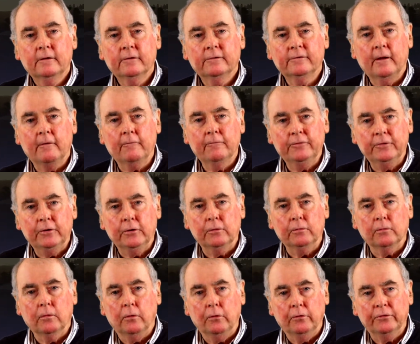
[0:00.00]
Some of
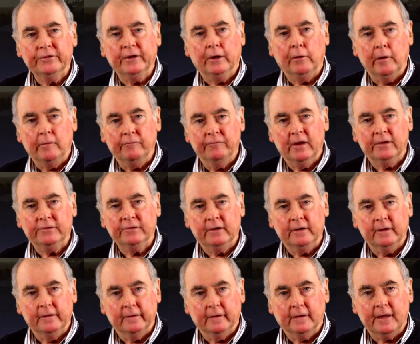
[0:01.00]
you also
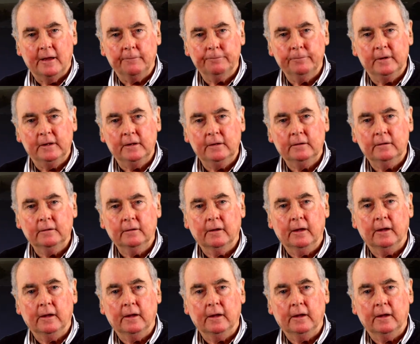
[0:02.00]
invested in the company,